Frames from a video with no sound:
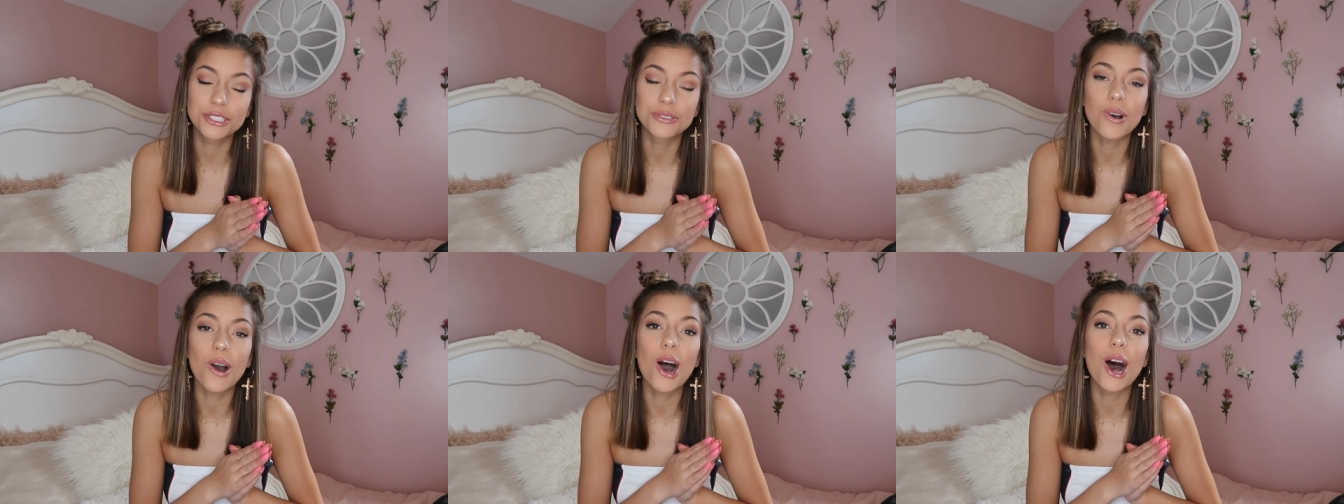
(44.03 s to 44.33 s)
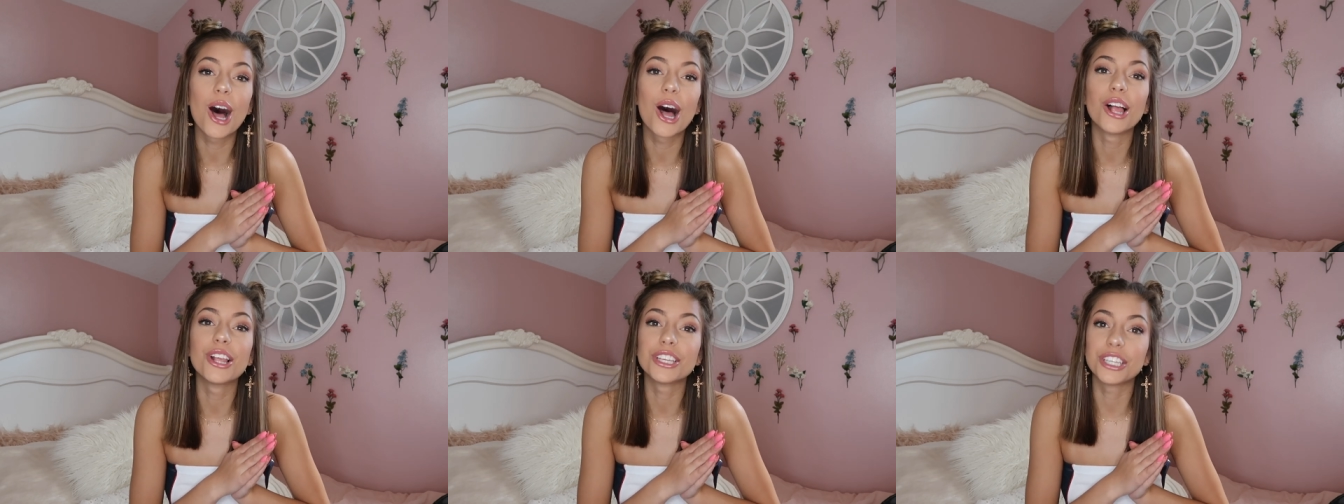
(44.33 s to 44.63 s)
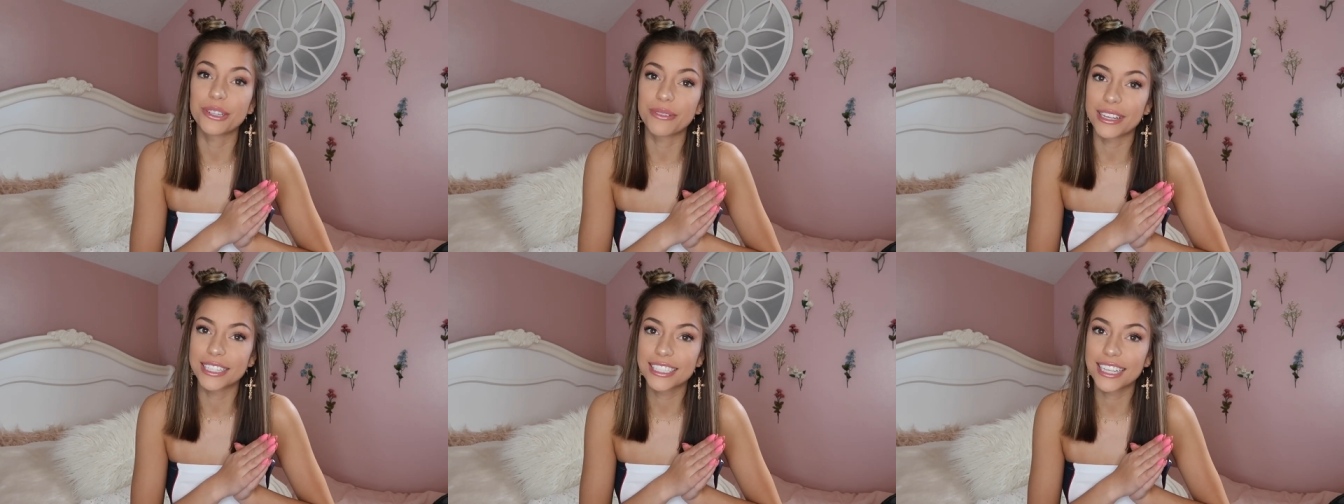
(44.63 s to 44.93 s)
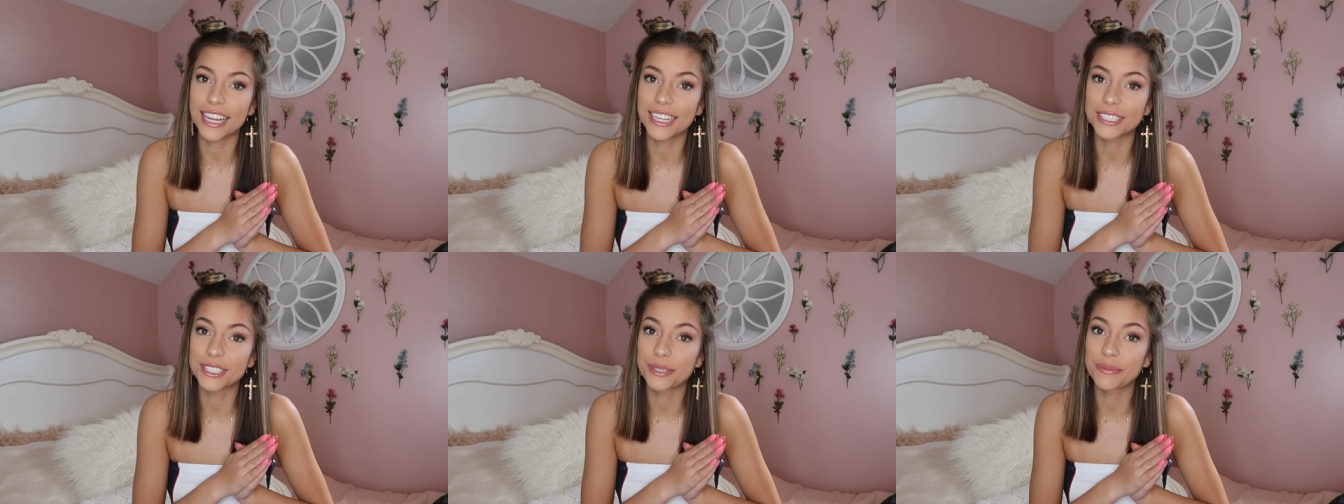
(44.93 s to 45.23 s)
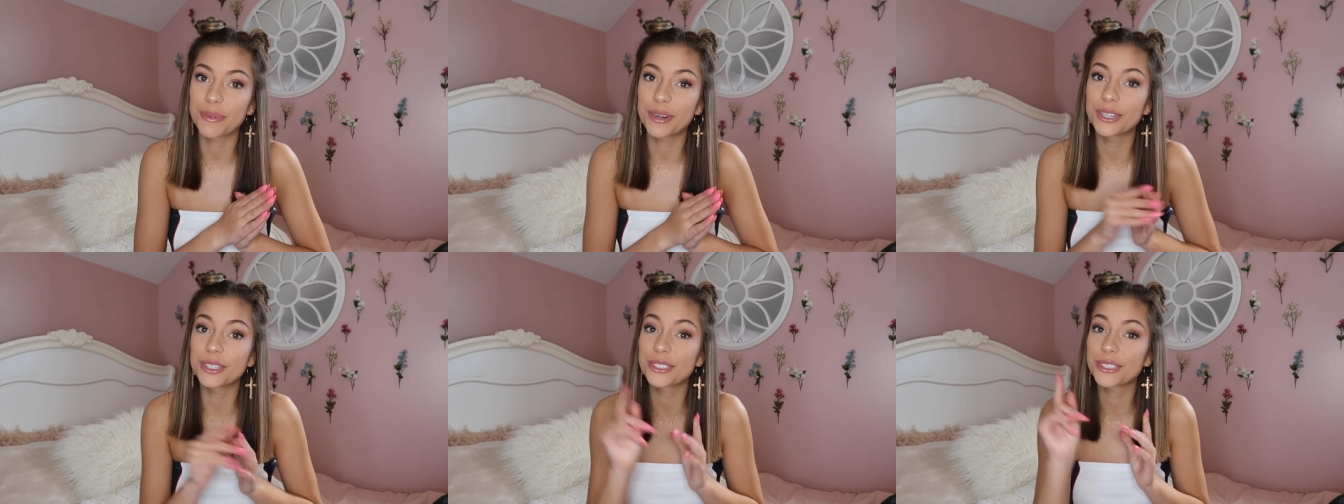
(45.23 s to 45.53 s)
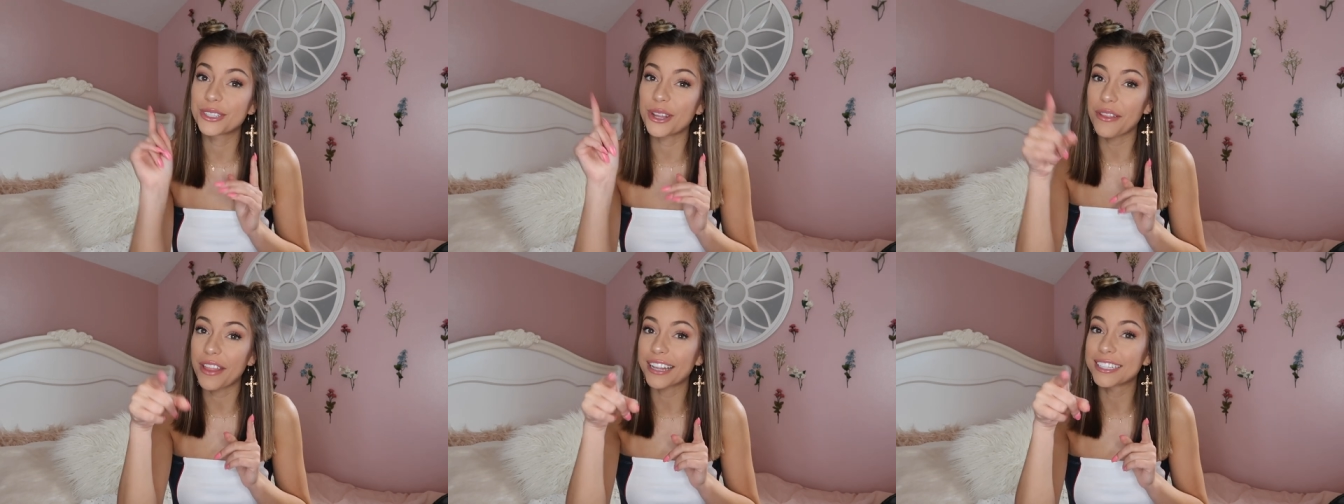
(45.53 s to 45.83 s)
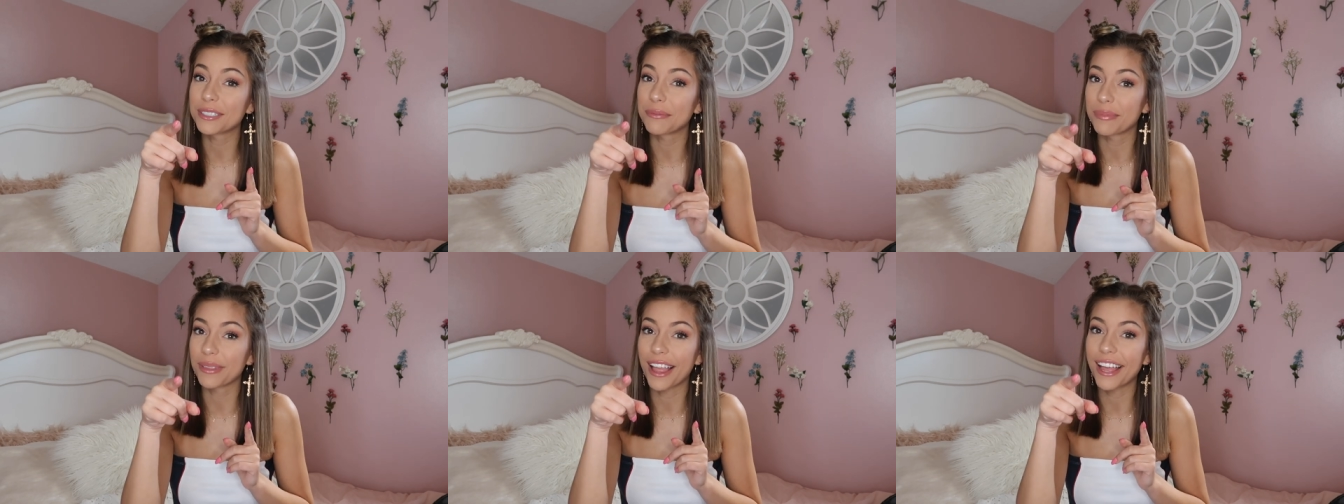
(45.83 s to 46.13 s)
to all U S customers, so
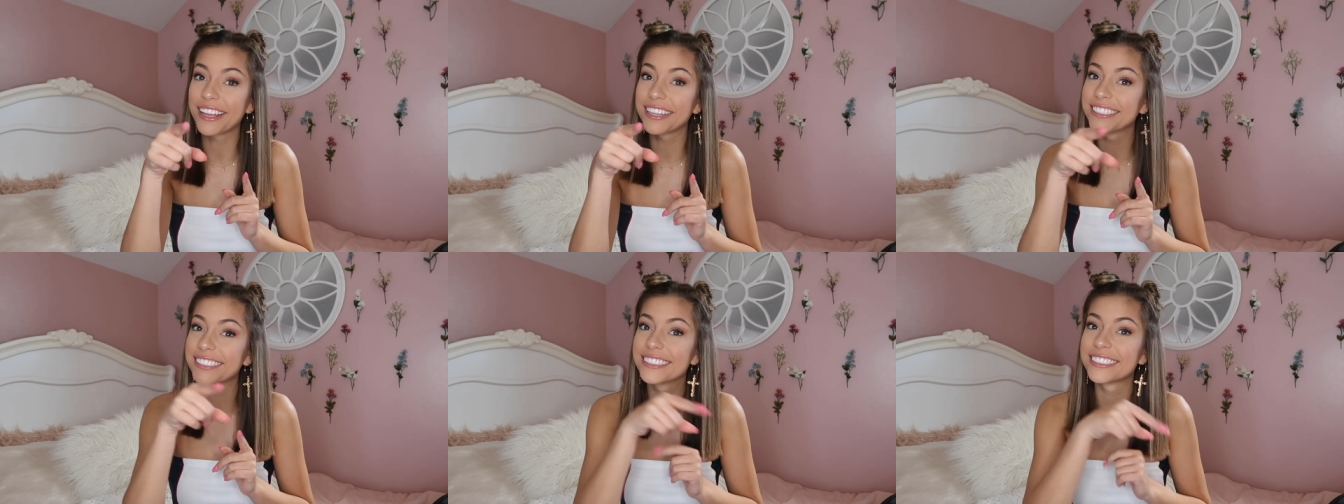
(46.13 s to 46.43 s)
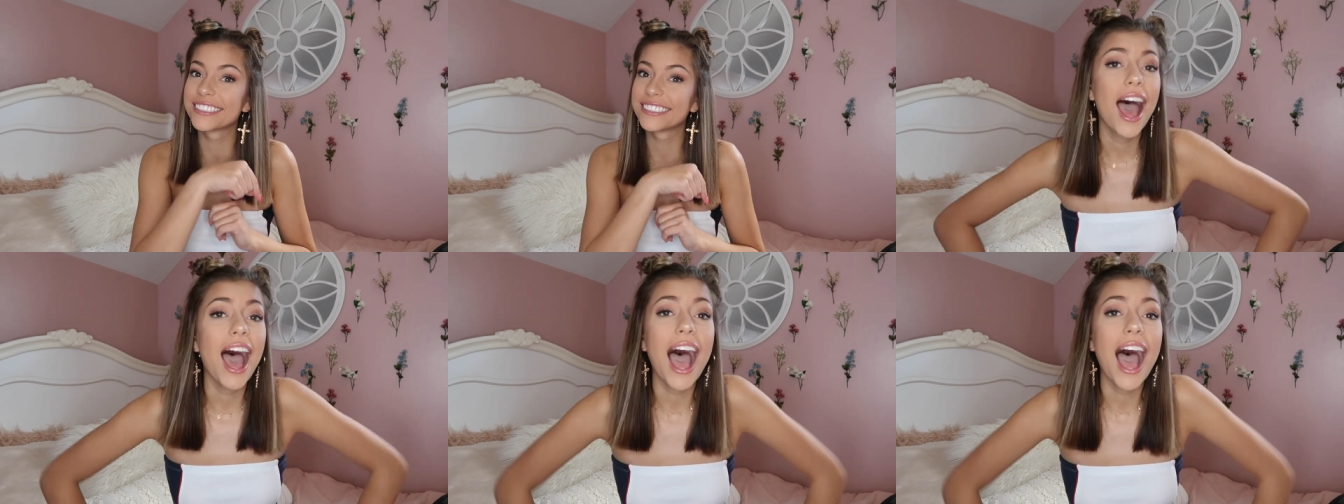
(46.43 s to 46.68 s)
that's a plus.